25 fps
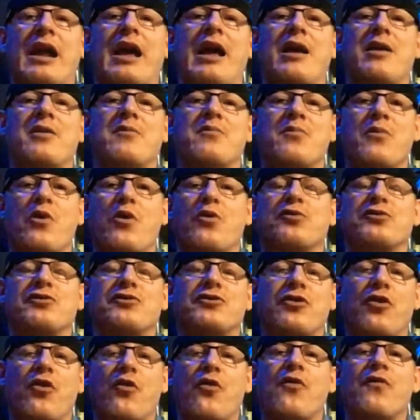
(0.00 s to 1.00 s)
and most
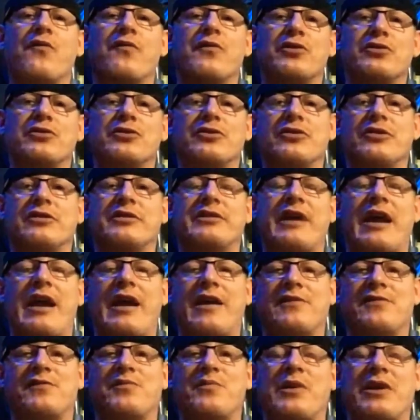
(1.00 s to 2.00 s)
overlooked
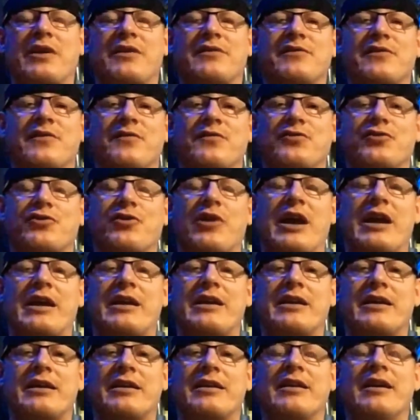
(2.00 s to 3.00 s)
aspects of
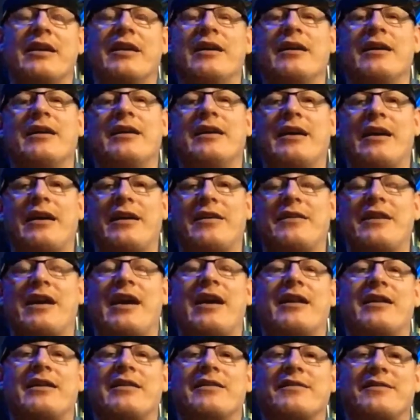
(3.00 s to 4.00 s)
training, and
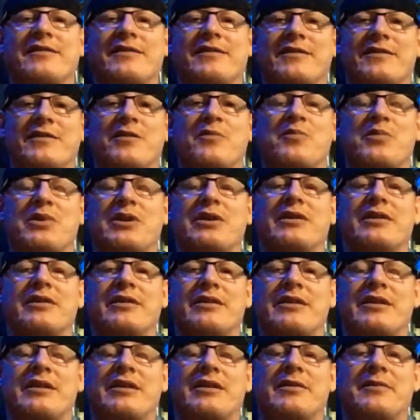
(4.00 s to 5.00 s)
that is
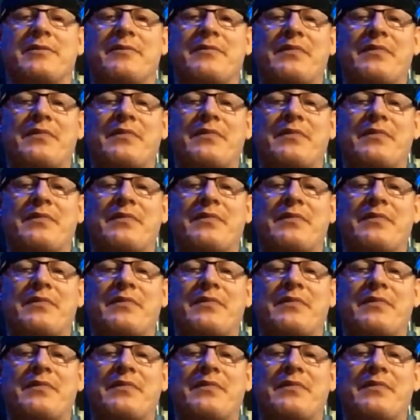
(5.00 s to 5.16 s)
stability.